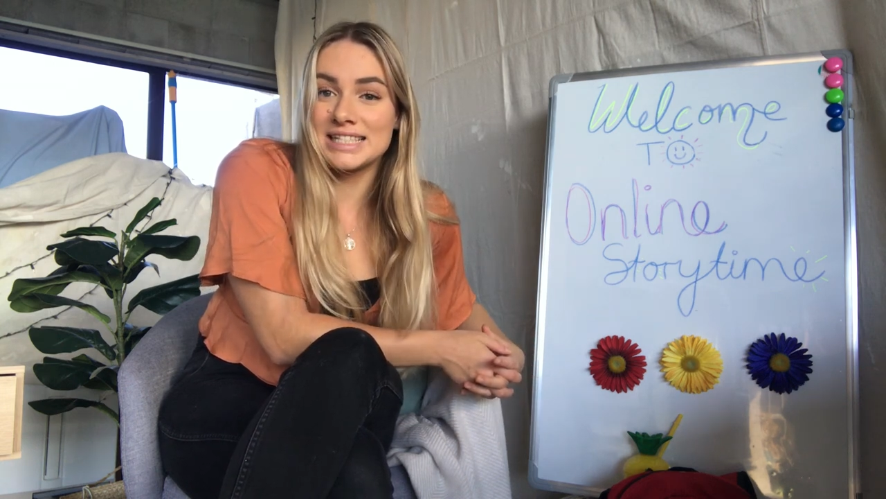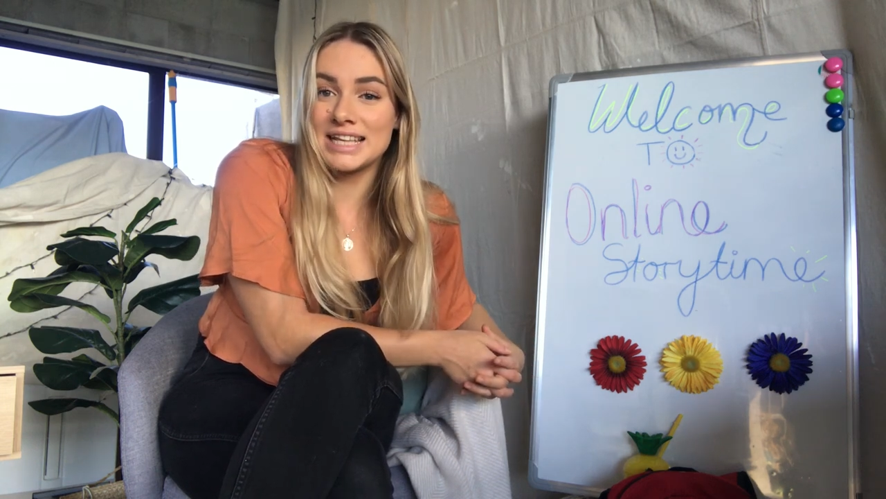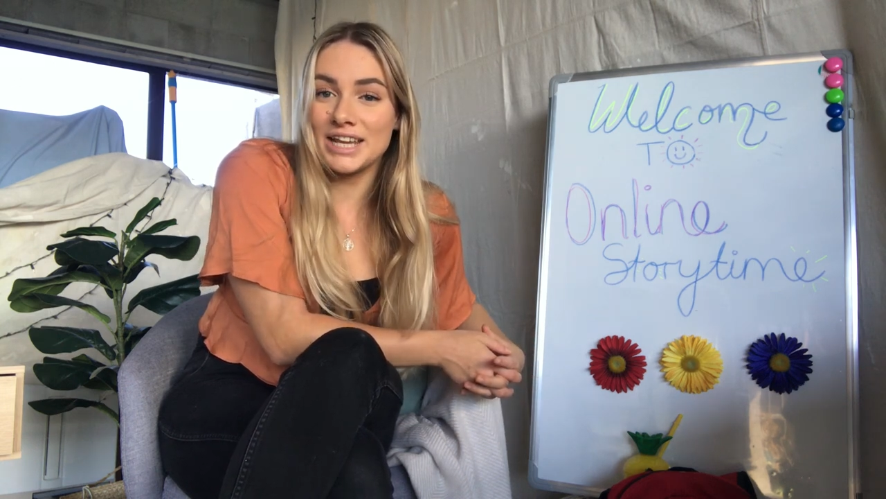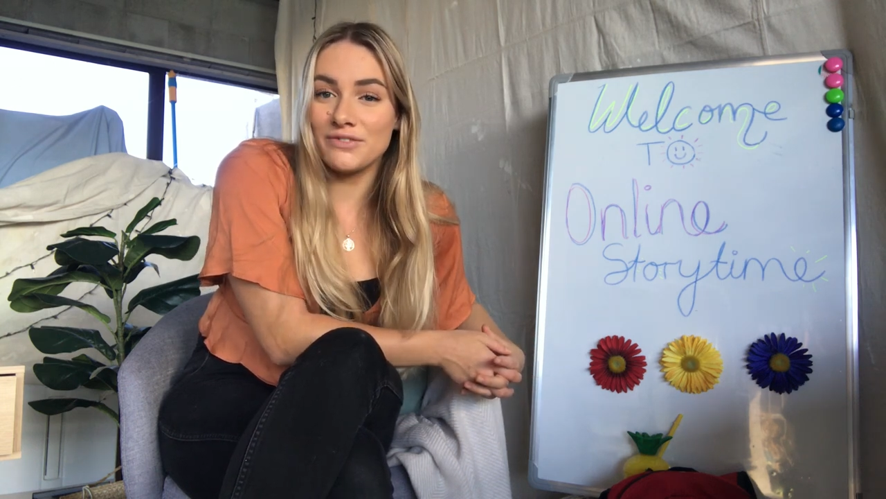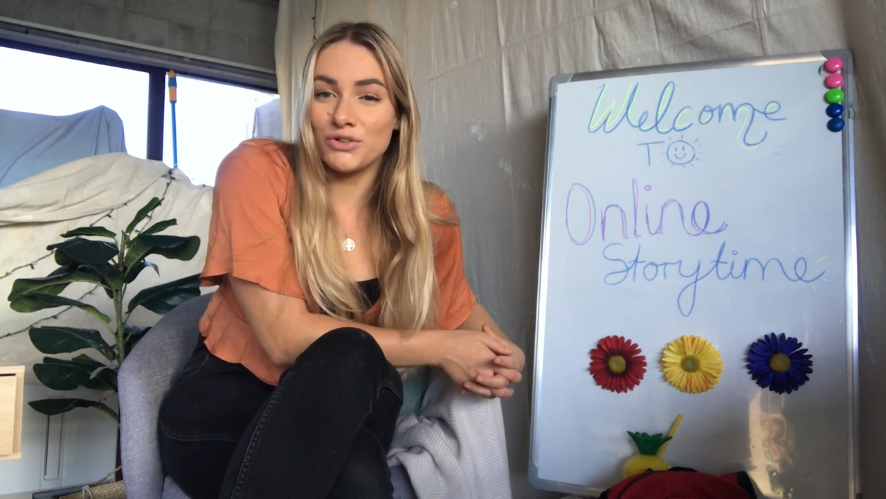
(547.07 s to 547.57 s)

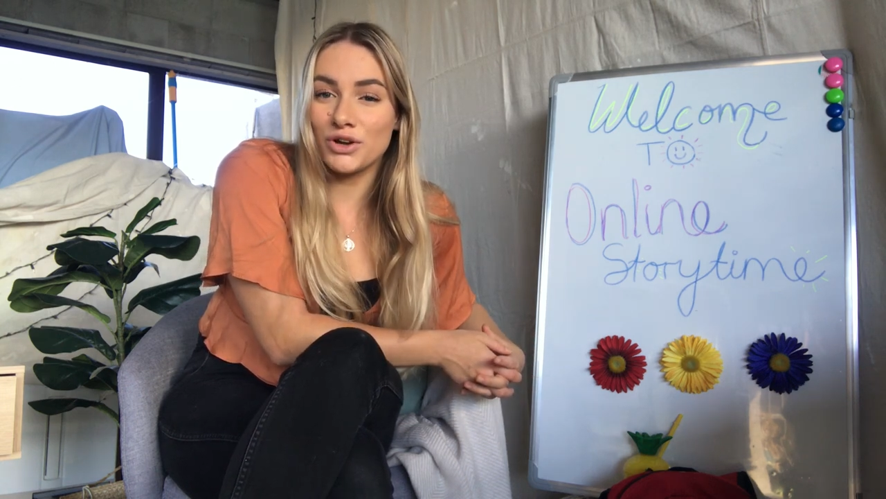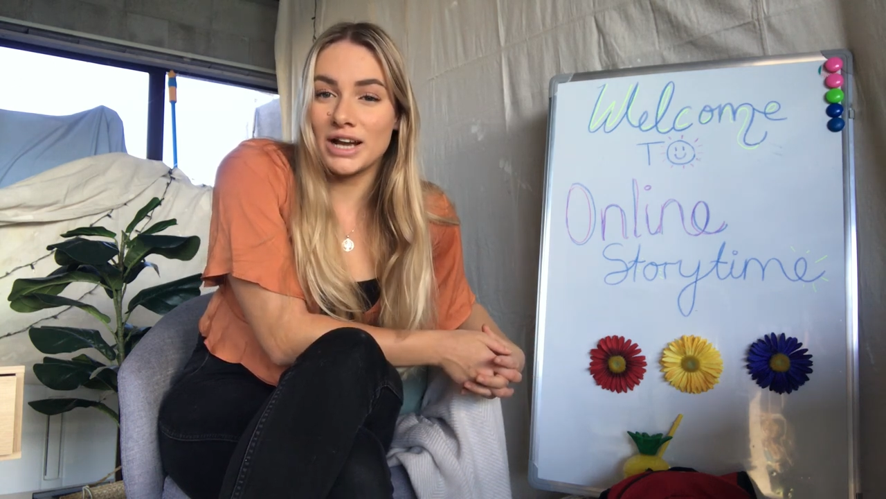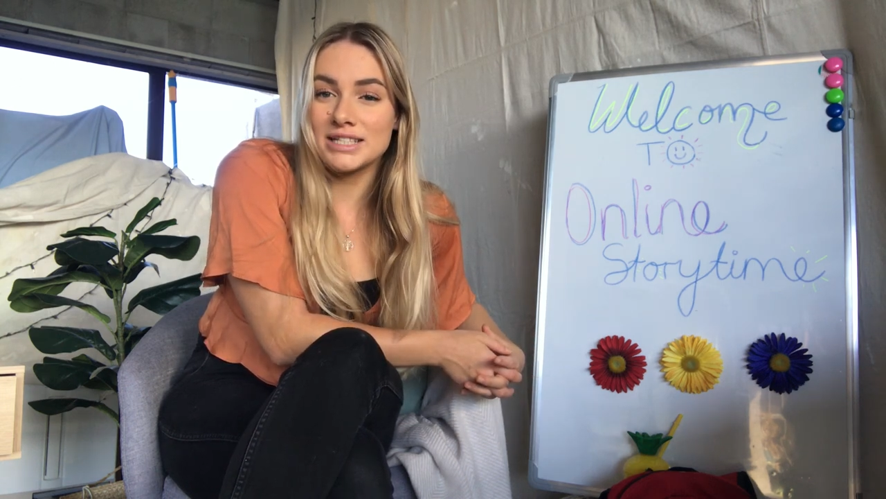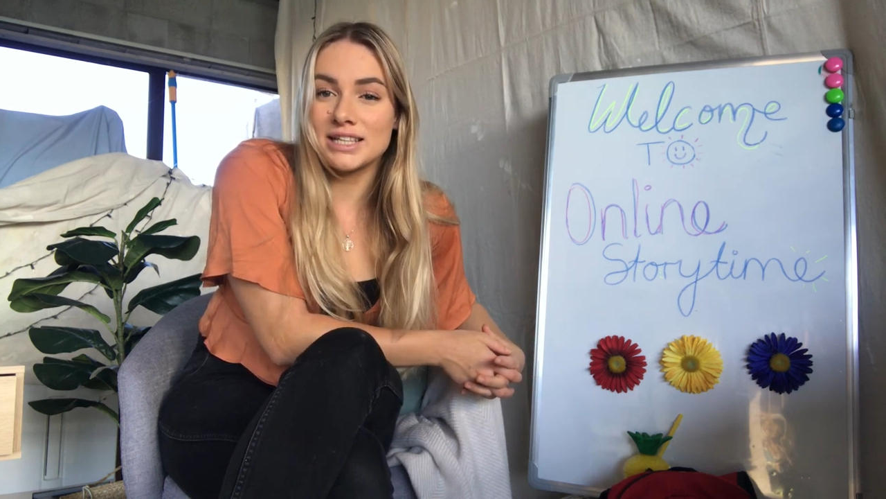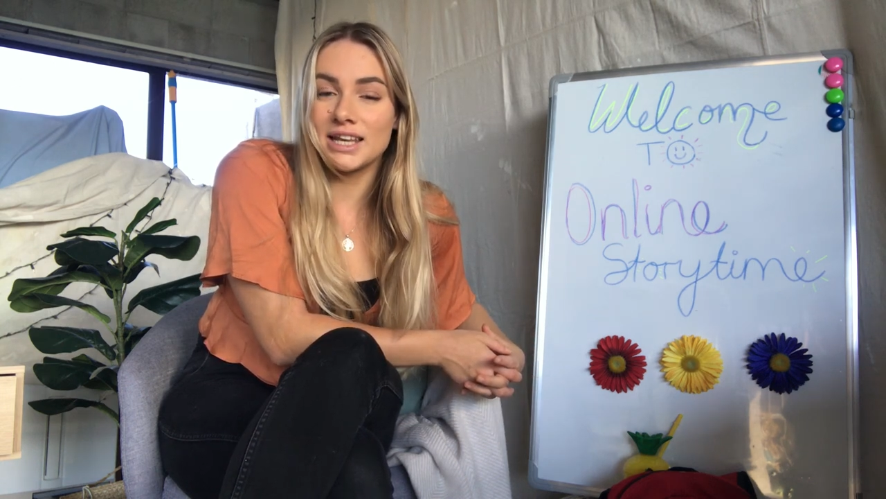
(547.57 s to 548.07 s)
see if you
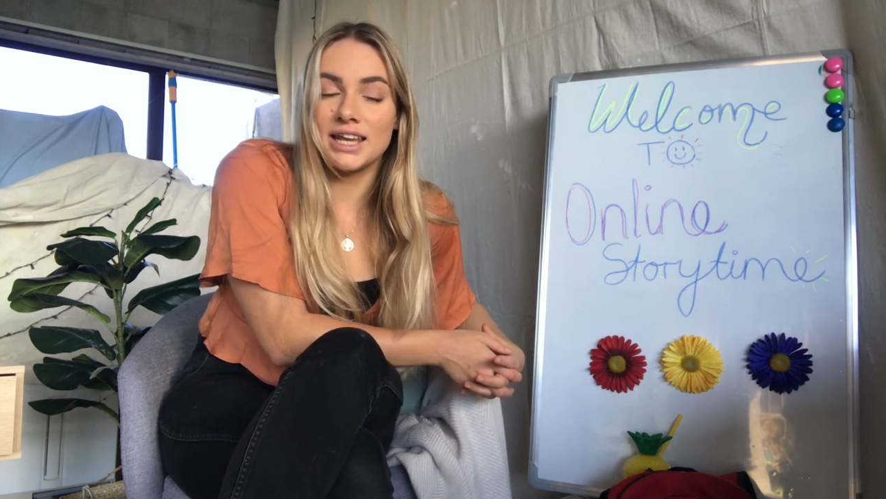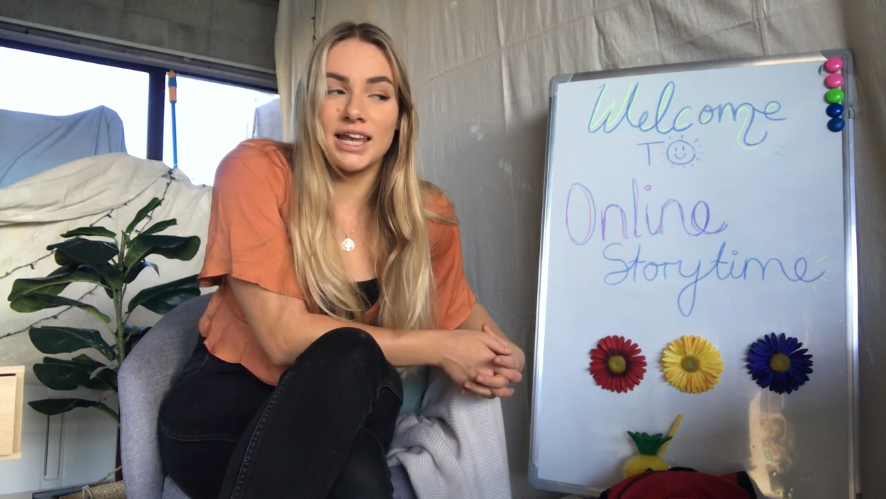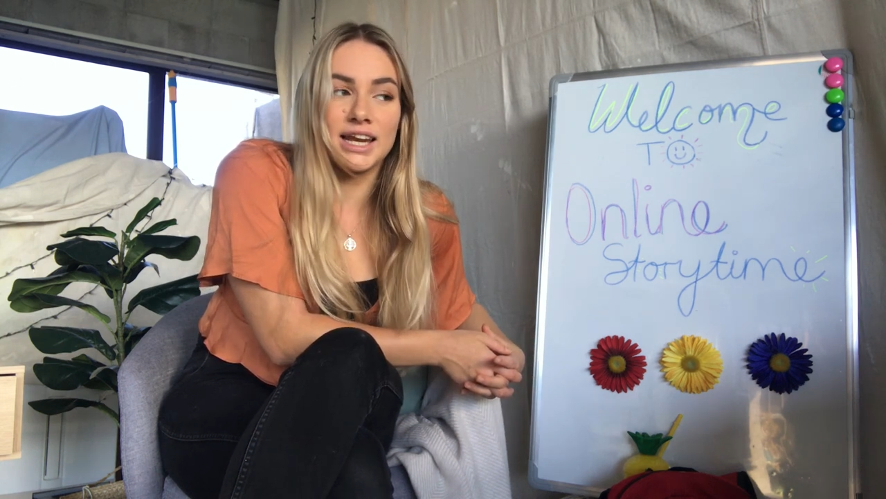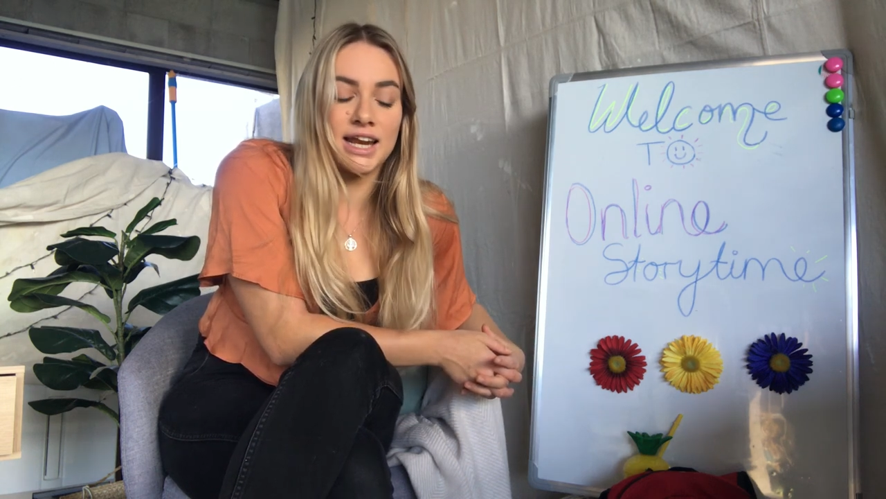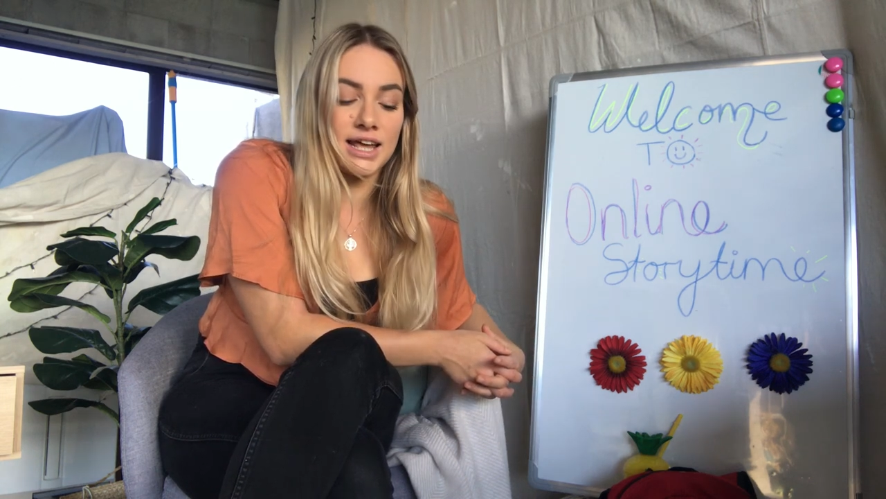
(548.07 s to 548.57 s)
guys can
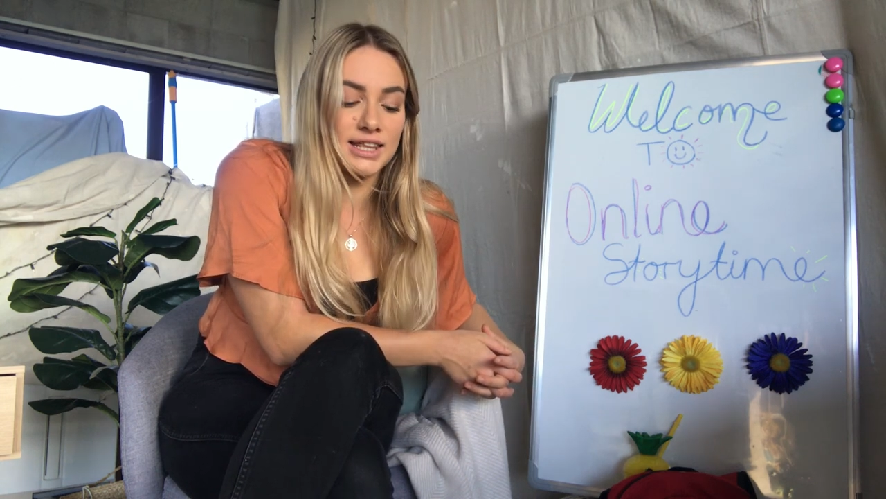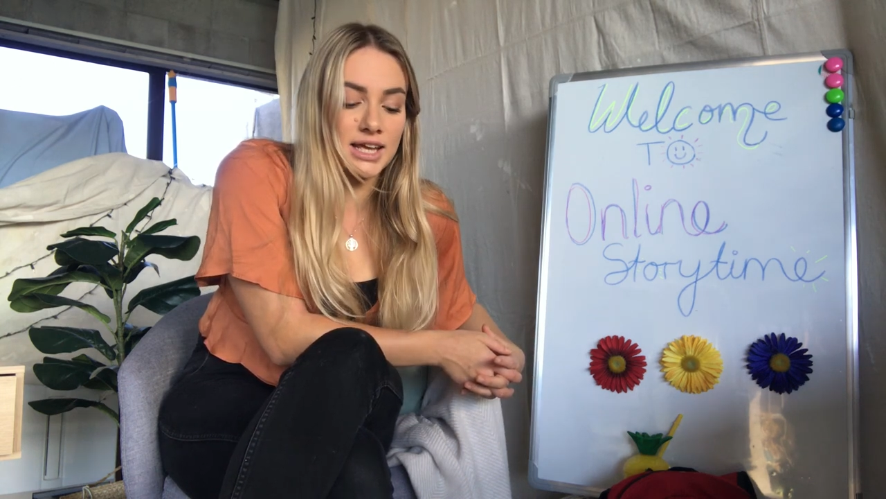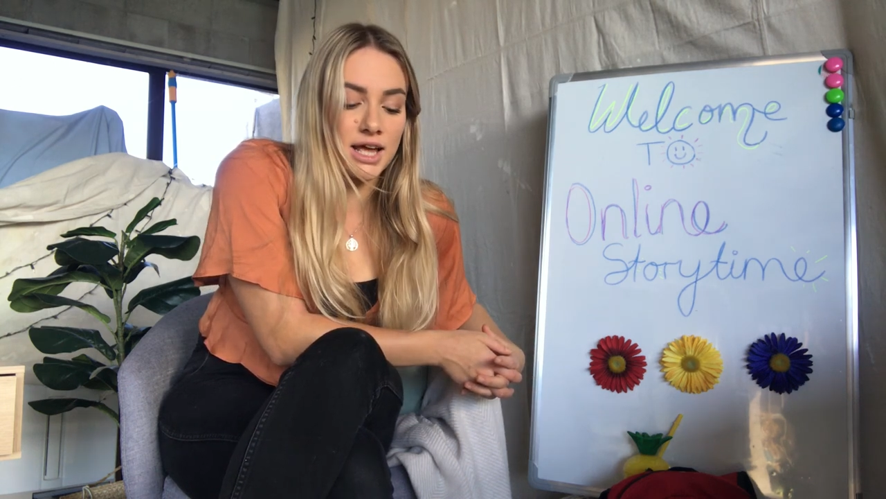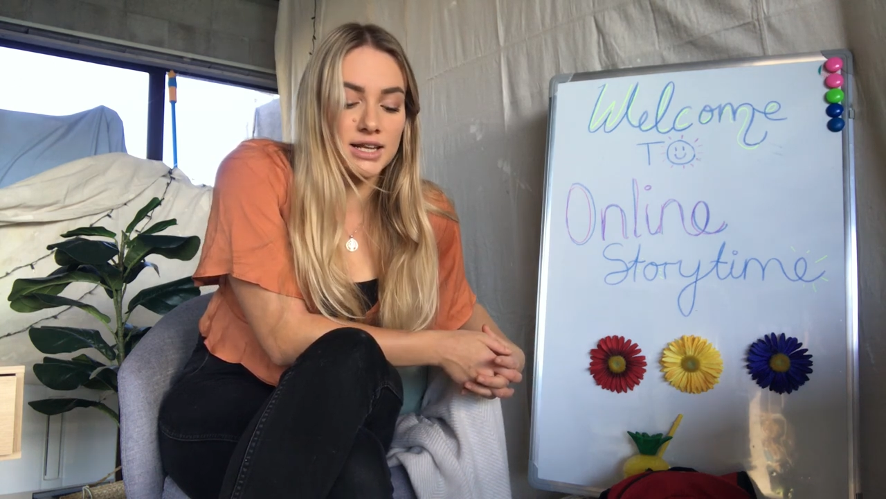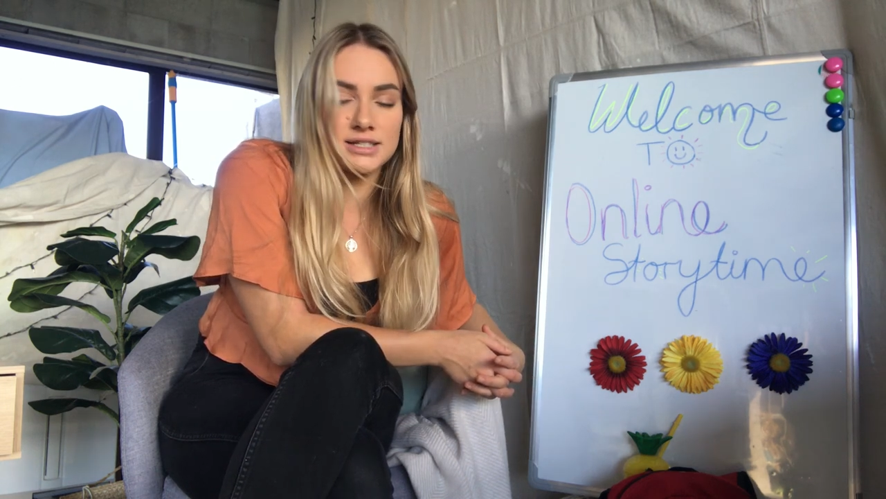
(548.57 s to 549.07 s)
get any other
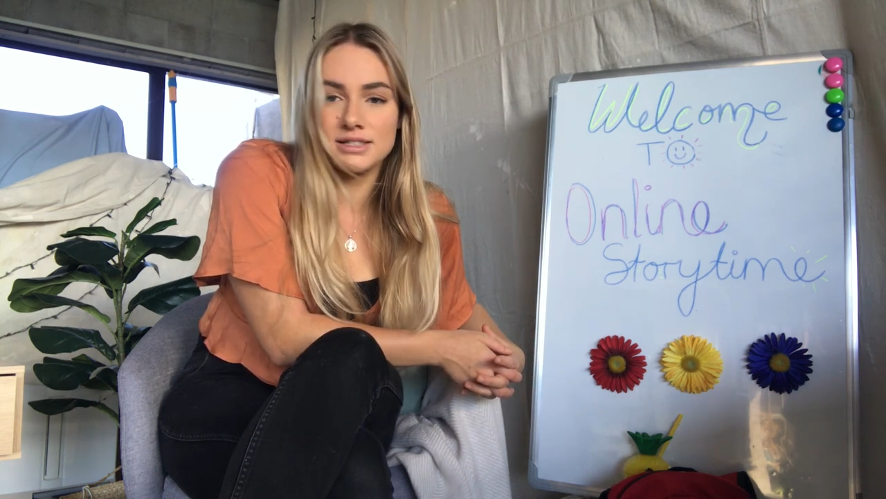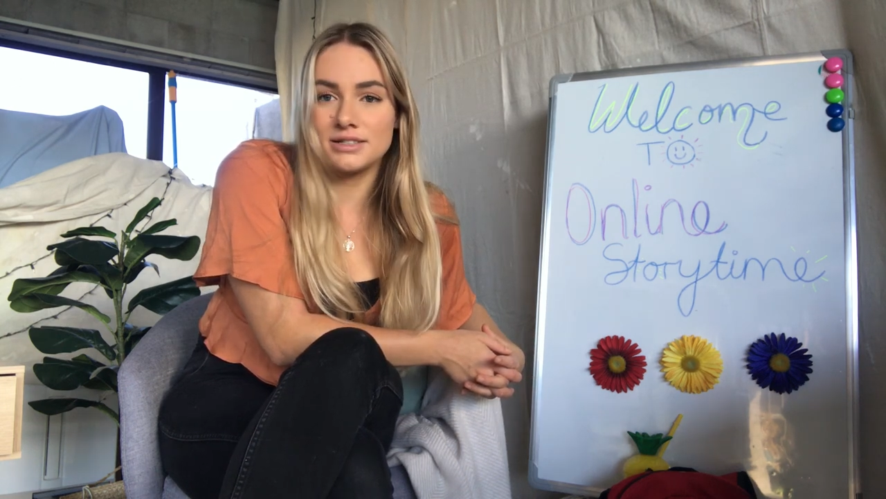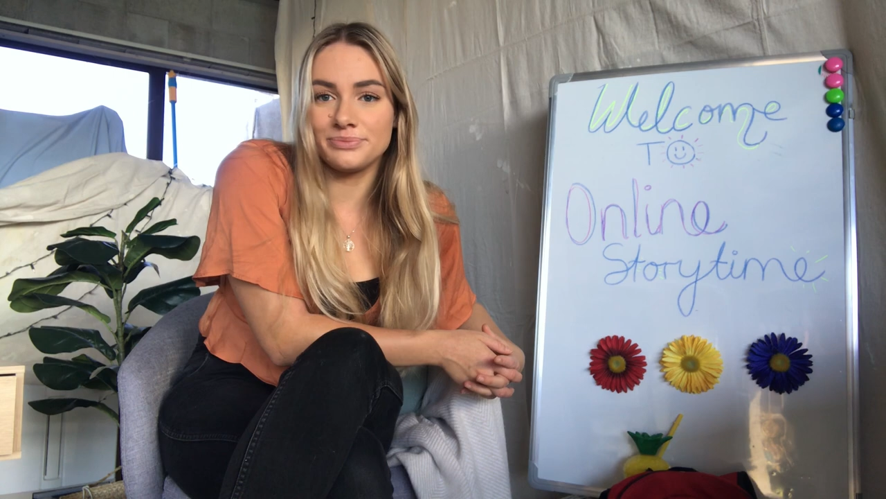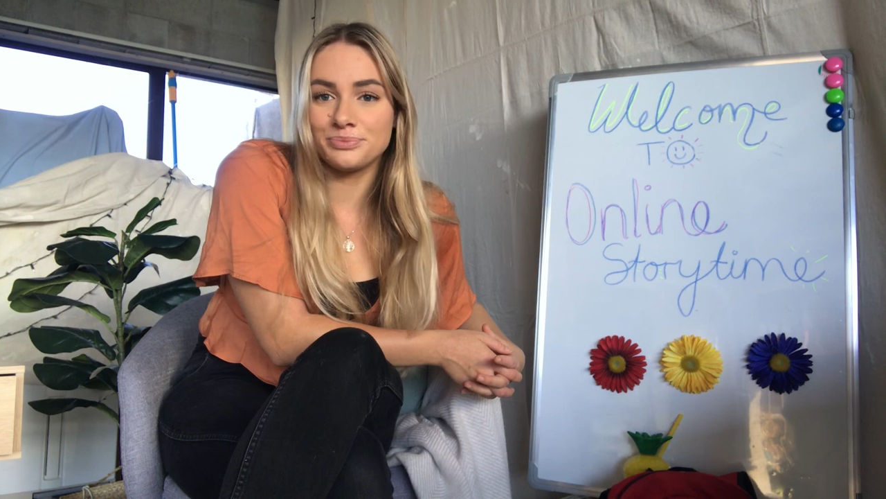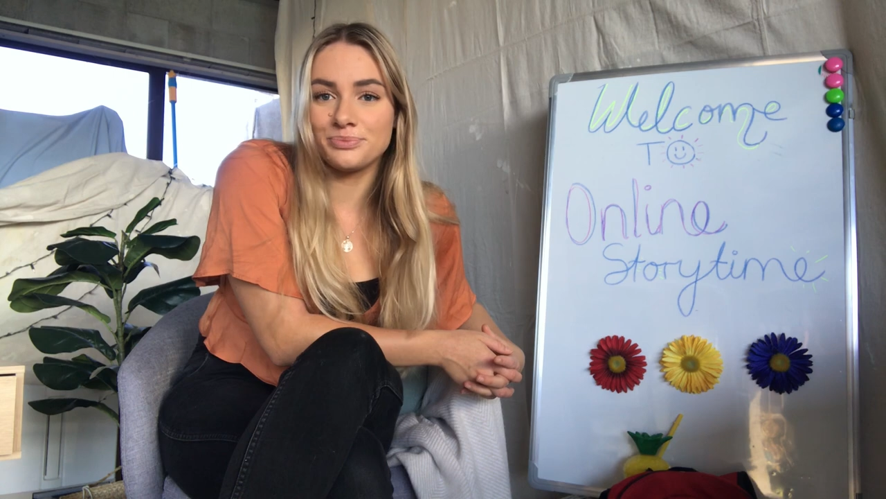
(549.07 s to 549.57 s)
colours.